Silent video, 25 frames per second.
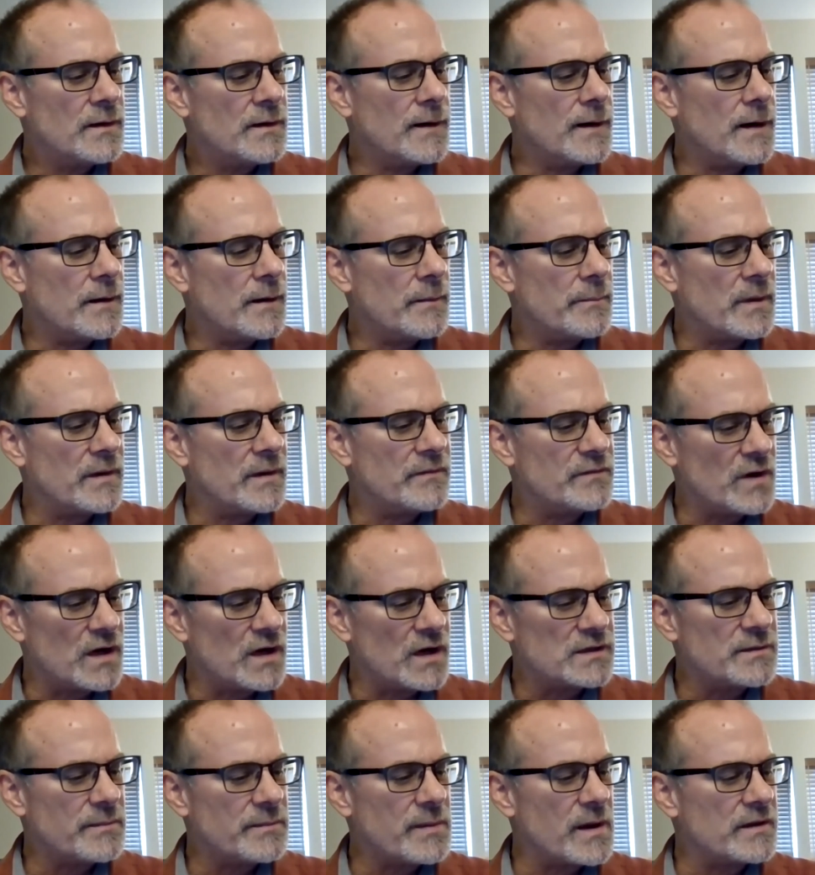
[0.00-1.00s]
I've
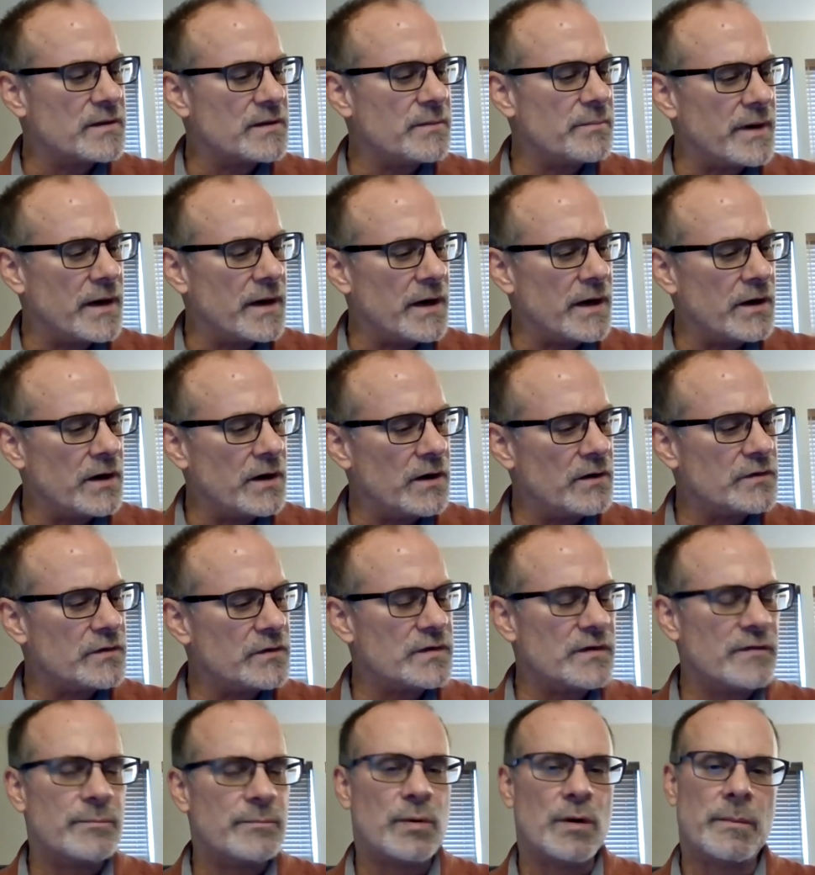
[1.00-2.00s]
talked about the
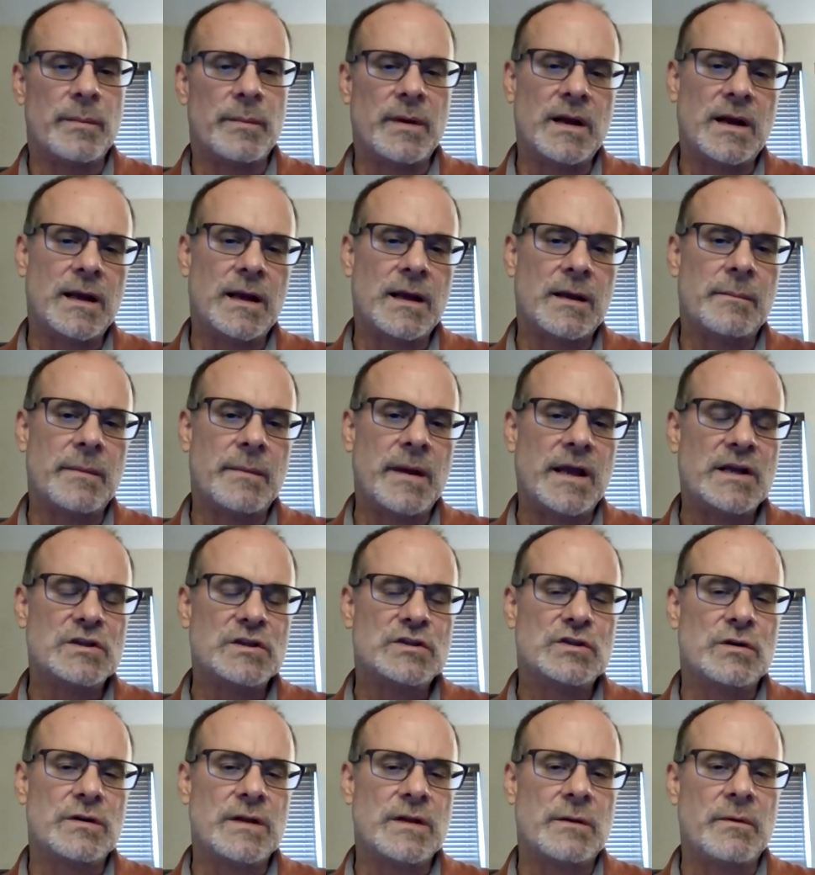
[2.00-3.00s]
barriers of permitting and
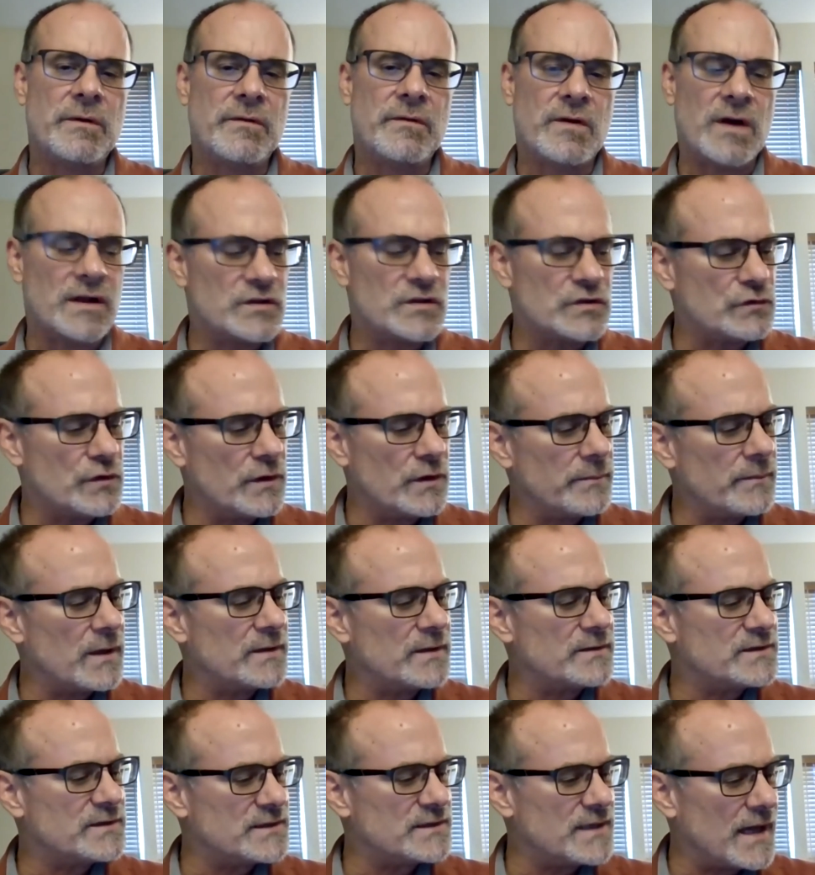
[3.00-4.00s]
making sure that we've got
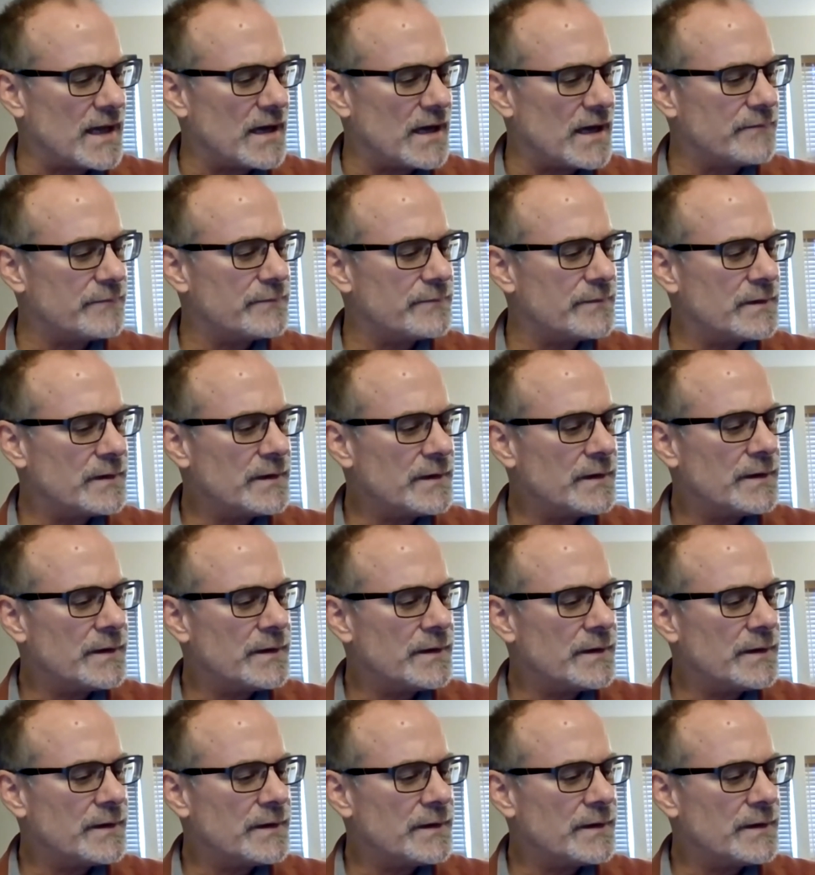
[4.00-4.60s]
streamlined staff